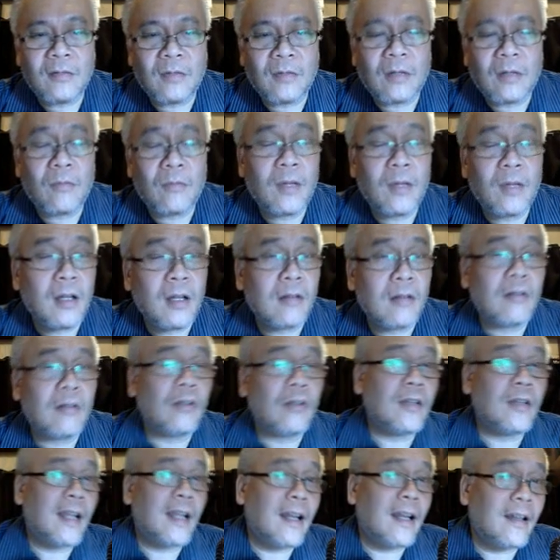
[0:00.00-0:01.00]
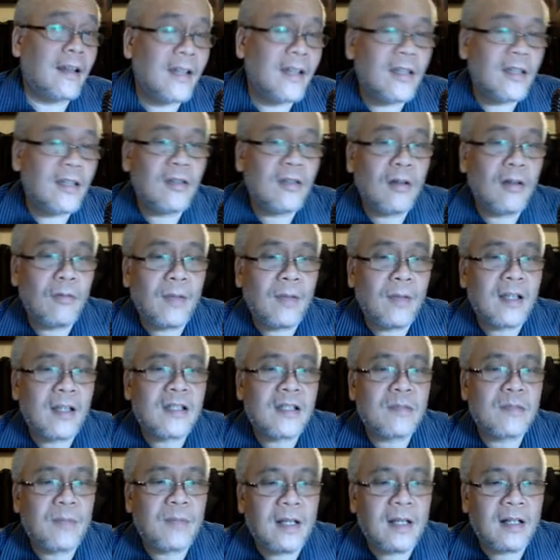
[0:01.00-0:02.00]
When we are on El Nino, we
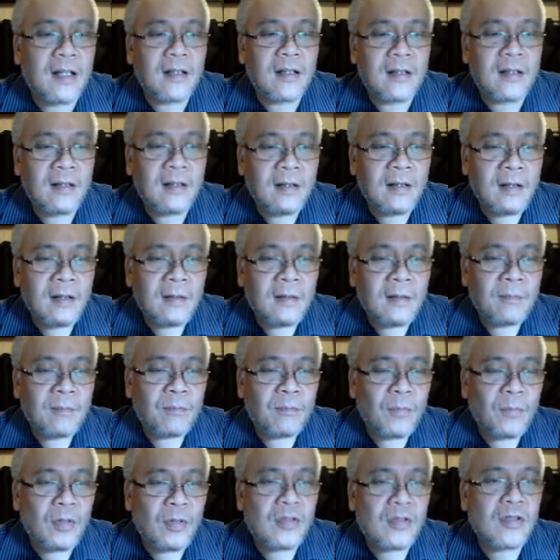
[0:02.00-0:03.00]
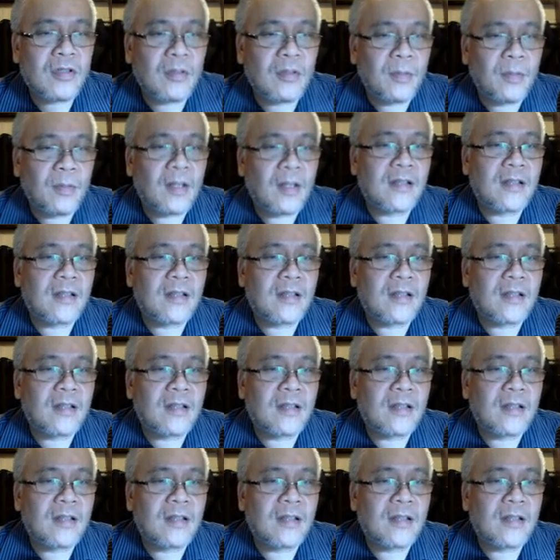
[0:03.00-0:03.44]
expect most tropical